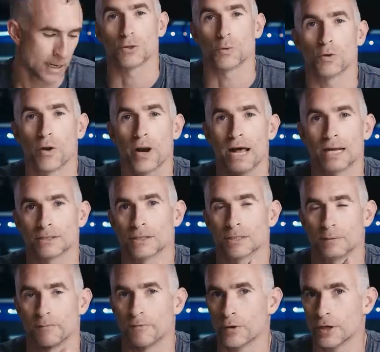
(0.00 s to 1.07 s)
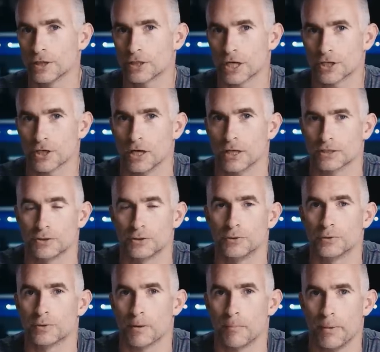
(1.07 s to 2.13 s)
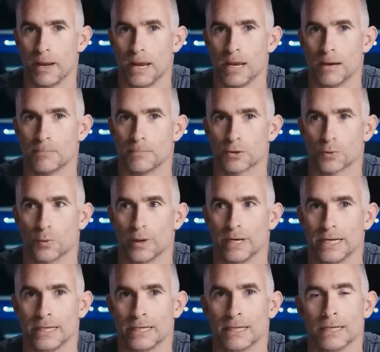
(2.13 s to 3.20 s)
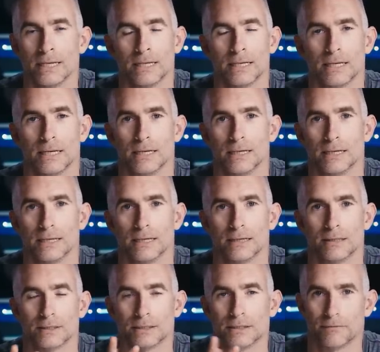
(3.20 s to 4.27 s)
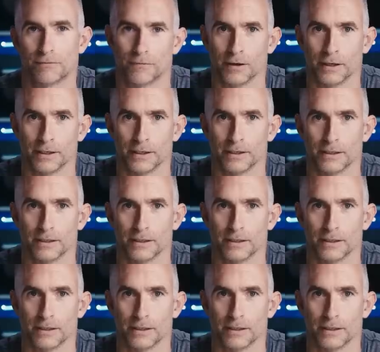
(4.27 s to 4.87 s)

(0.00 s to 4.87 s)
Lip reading: So we'll go down to some footage I shot to compare between the different